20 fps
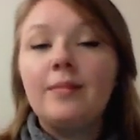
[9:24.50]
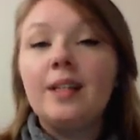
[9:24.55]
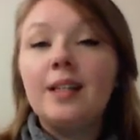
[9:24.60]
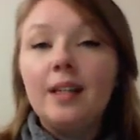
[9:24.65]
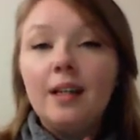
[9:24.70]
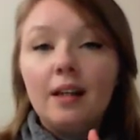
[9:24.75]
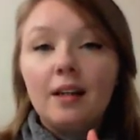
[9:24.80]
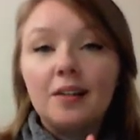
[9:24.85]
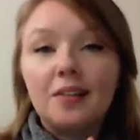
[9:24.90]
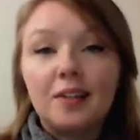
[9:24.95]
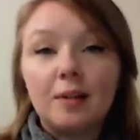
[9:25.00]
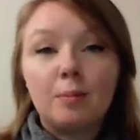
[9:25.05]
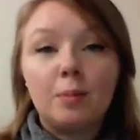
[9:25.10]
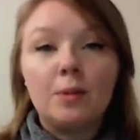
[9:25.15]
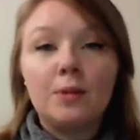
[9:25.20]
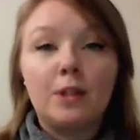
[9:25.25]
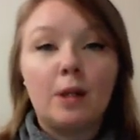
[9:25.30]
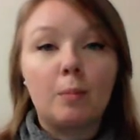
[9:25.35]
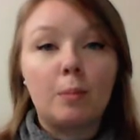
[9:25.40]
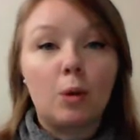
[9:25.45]
Example
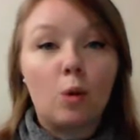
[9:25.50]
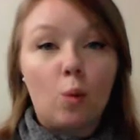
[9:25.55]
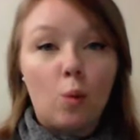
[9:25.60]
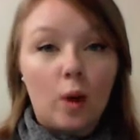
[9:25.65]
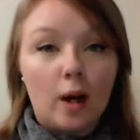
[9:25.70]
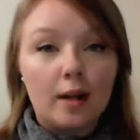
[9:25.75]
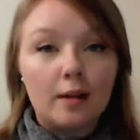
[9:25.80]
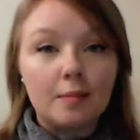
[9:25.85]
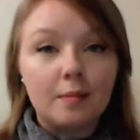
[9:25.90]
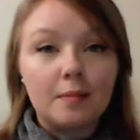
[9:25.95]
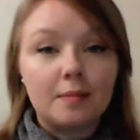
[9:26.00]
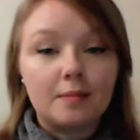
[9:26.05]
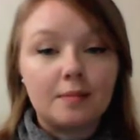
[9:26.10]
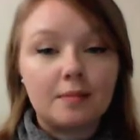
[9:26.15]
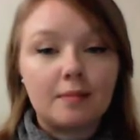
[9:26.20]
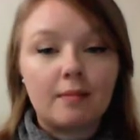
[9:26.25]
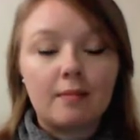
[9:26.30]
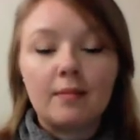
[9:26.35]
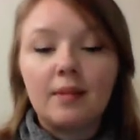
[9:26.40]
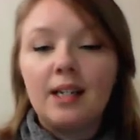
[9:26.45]
number 1.
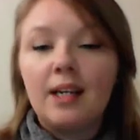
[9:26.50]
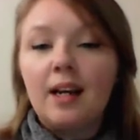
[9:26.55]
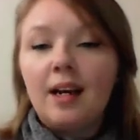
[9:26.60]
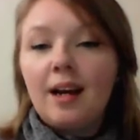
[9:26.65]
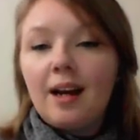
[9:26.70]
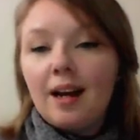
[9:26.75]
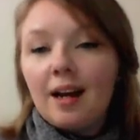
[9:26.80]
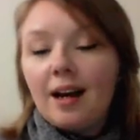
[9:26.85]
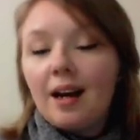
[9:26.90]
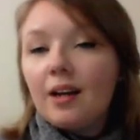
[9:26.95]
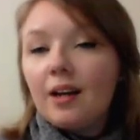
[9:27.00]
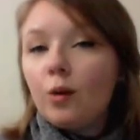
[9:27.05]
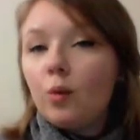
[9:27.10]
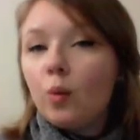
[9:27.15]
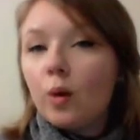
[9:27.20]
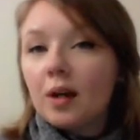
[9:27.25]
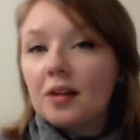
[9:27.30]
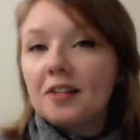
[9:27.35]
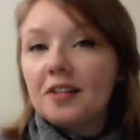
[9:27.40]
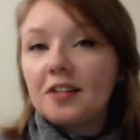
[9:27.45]
I
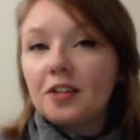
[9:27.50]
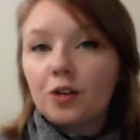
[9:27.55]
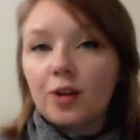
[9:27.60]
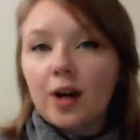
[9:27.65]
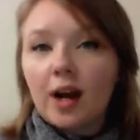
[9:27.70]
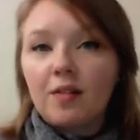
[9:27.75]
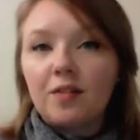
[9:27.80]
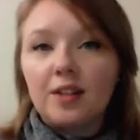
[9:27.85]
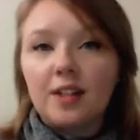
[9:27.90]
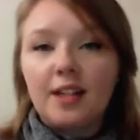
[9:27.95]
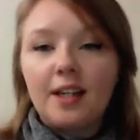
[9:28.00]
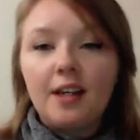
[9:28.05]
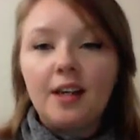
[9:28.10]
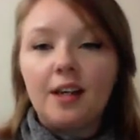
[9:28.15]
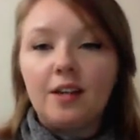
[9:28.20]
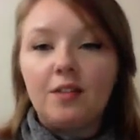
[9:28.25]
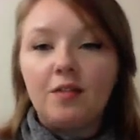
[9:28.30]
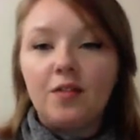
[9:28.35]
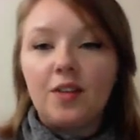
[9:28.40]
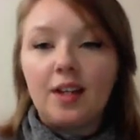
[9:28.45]
was traveling
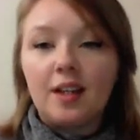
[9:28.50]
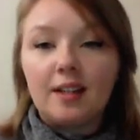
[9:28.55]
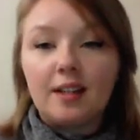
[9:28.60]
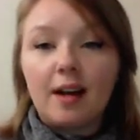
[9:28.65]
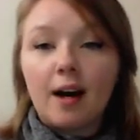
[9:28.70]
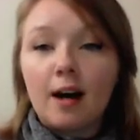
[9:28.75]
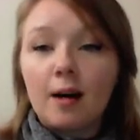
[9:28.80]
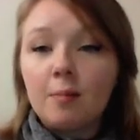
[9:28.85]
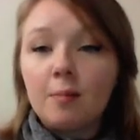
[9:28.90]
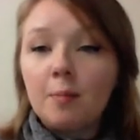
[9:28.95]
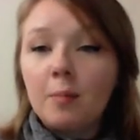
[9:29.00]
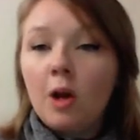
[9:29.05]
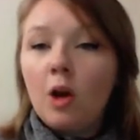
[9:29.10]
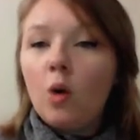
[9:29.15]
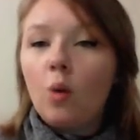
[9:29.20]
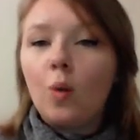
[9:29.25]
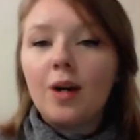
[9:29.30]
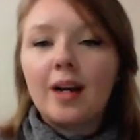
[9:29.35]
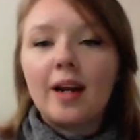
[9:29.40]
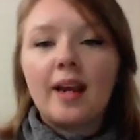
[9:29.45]
in Vietnam
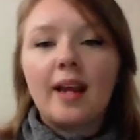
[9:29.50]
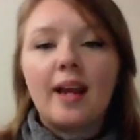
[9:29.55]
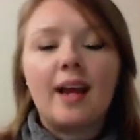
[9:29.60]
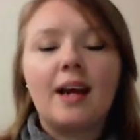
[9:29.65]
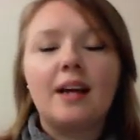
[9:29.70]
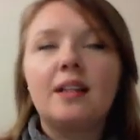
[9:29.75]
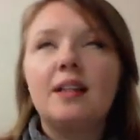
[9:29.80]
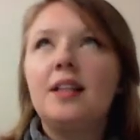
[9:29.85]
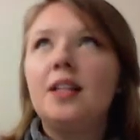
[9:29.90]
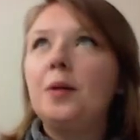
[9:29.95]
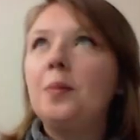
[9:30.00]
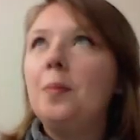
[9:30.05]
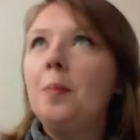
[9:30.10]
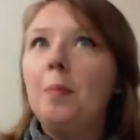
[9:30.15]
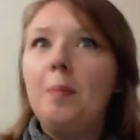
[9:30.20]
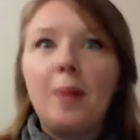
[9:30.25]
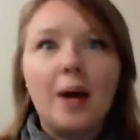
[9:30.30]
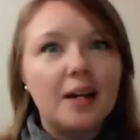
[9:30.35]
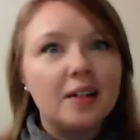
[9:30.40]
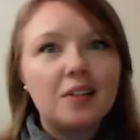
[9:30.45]
when I had the
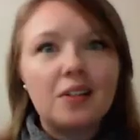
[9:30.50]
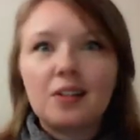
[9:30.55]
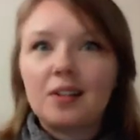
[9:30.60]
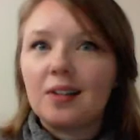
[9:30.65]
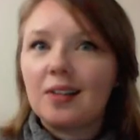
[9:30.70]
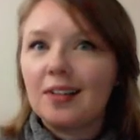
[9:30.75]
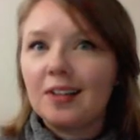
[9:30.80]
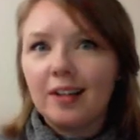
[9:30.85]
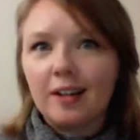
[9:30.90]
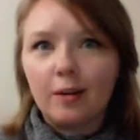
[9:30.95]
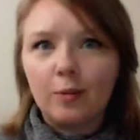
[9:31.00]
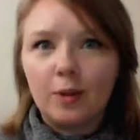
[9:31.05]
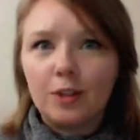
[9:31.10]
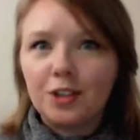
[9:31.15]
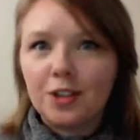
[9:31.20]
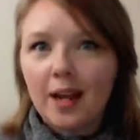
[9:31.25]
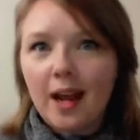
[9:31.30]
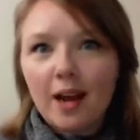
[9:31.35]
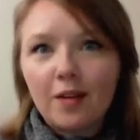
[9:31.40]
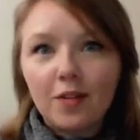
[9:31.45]
best sandwich
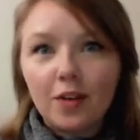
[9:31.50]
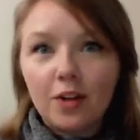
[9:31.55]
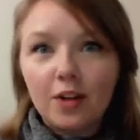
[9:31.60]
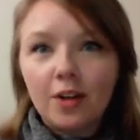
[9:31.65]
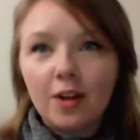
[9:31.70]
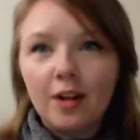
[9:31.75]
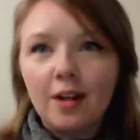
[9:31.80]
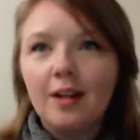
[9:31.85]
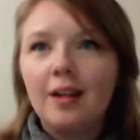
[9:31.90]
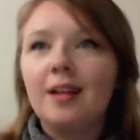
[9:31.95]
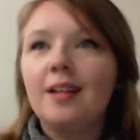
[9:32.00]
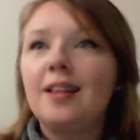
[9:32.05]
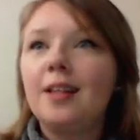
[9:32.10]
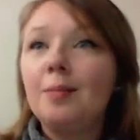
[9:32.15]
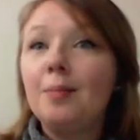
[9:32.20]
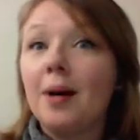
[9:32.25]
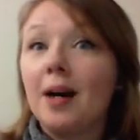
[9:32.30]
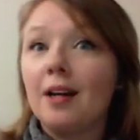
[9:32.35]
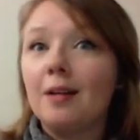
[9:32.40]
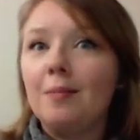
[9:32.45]
ever, the
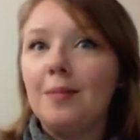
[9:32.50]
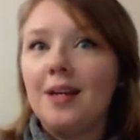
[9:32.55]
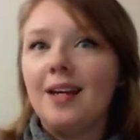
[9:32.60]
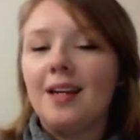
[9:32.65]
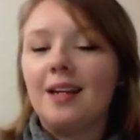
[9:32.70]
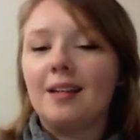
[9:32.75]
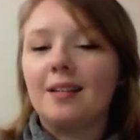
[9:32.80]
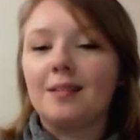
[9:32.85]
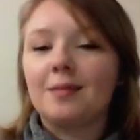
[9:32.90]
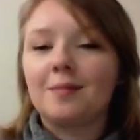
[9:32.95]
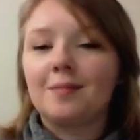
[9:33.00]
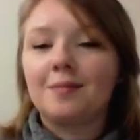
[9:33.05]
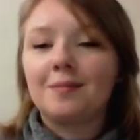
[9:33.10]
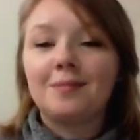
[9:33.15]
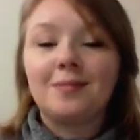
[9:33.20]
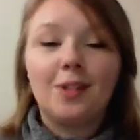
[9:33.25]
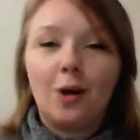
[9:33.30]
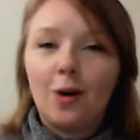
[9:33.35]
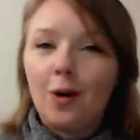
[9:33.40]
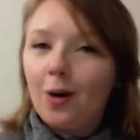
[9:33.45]
banh mi.
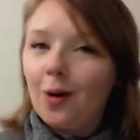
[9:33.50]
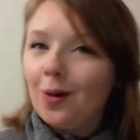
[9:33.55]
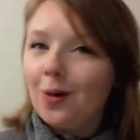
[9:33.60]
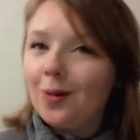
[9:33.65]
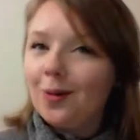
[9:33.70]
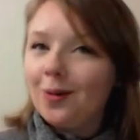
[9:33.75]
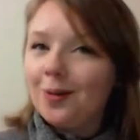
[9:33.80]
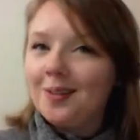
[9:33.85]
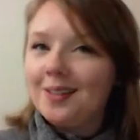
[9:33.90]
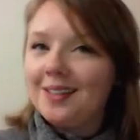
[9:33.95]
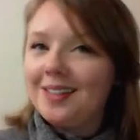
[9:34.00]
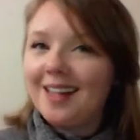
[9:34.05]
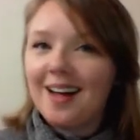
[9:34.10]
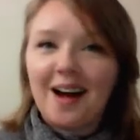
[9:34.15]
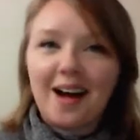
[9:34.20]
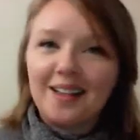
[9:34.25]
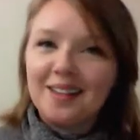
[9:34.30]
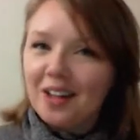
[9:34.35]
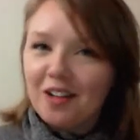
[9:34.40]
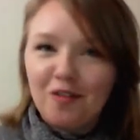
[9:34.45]
Oh, I
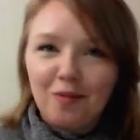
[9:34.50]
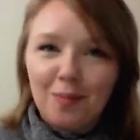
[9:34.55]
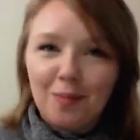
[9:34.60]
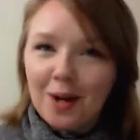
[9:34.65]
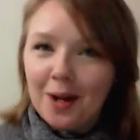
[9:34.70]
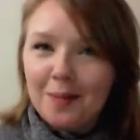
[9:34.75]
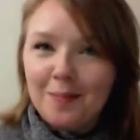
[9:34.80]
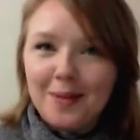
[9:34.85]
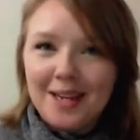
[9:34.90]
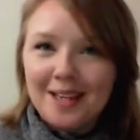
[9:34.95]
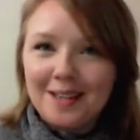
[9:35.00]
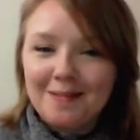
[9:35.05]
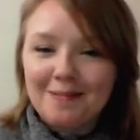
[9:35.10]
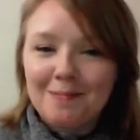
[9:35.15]
love banh mi.